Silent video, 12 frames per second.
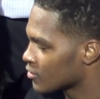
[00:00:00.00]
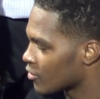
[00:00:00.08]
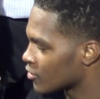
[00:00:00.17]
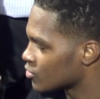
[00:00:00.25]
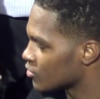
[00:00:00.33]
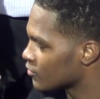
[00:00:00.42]

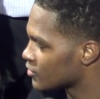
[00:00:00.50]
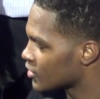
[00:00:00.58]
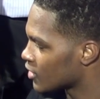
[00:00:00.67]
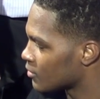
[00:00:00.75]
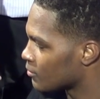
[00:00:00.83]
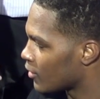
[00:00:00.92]
Crossing over
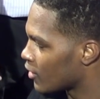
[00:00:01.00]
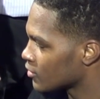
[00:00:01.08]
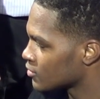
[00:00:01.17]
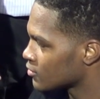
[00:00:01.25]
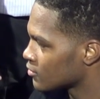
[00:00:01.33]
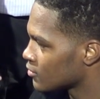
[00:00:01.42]
inside the
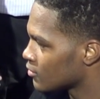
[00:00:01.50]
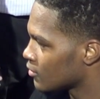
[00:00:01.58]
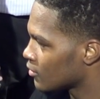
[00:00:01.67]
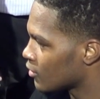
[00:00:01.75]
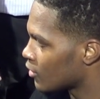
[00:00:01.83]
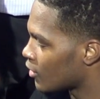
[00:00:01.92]
box,
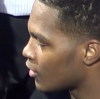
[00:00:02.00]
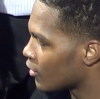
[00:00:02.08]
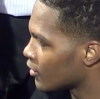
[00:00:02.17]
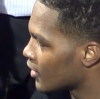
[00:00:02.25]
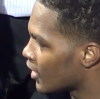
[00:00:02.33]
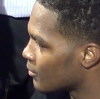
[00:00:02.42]
our
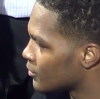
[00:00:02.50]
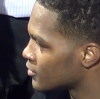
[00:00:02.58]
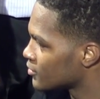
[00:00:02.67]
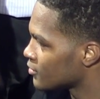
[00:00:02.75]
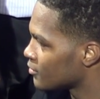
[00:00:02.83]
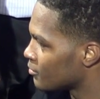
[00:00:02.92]

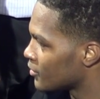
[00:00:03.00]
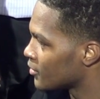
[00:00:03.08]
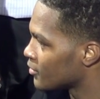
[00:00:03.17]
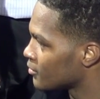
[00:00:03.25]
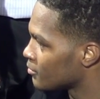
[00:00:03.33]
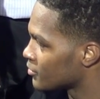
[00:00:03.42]
alignments,
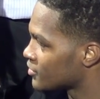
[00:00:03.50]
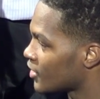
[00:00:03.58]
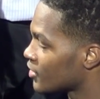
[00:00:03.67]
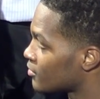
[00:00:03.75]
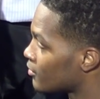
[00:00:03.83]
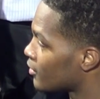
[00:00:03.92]
being
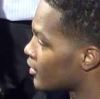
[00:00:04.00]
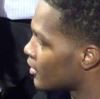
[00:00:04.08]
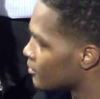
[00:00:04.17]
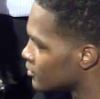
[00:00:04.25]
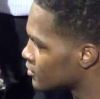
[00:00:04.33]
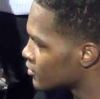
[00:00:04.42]
precise in our
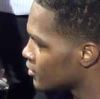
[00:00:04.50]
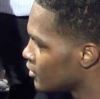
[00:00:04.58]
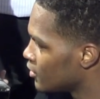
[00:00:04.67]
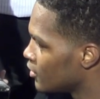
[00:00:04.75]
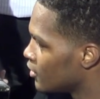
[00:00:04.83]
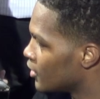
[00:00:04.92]
alignments,
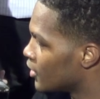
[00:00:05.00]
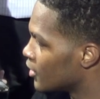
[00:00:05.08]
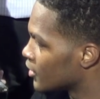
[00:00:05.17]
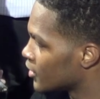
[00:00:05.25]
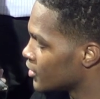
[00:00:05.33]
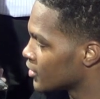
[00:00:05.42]

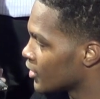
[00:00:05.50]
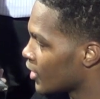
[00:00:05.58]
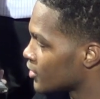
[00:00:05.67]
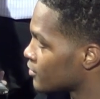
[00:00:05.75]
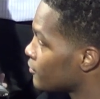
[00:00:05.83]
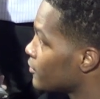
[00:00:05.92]
getting the
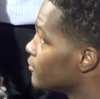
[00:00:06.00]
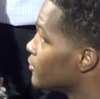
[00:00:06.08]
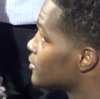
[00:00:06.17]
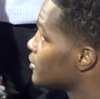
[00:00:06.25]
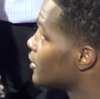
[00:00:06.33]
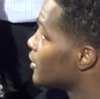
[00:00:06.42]
guys in front of
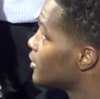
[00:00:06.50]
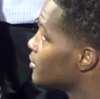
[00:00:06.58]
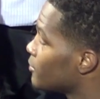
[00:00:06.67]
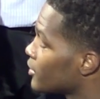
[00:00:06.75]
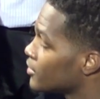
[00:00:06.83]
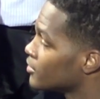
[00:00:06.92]
us in line,
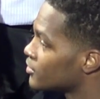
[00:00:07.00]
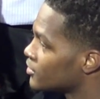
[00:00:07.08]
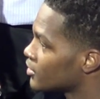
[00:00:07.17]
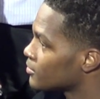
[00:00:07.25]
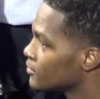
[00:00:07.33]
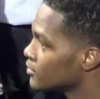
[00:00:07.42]
making those
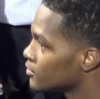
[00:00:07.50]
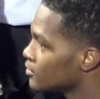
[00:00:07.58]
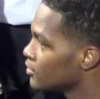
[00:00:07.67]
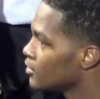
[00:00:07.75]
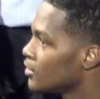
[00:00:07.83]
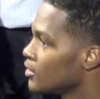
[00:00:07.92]
adjustments,
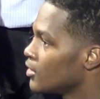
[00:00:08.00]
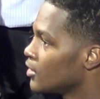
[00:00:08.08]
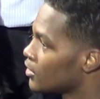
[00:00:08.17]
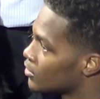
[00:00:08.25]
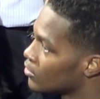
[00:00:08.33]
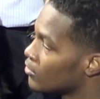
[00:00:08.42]

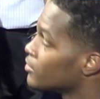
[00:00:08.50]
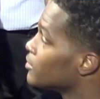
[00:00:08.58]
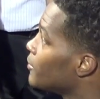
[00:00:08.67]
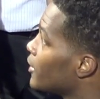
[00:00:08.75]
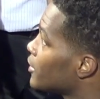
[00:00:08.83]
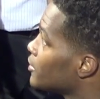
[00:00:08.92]
and knowing what the
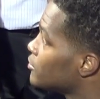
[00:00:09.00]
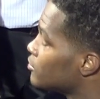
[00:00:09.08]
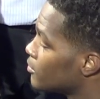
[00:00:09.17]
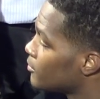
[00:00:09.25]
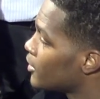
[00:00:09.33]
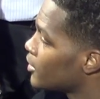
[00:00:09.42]
back end is
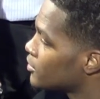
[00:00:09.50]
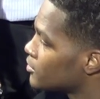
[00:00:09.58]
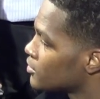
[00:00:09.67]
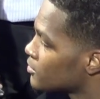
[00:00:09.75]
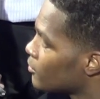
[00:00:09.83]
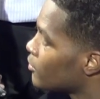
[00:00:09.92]
doing behind us,
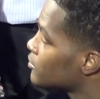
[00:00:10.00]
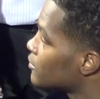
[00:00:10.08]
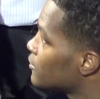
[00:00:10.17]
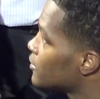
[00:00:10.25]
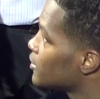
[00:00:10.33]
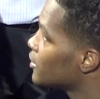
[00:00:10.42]
just small
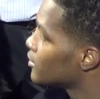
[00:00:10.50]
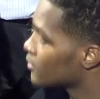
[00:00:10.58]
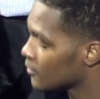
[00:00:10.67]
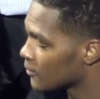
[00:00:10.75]
stuff like that.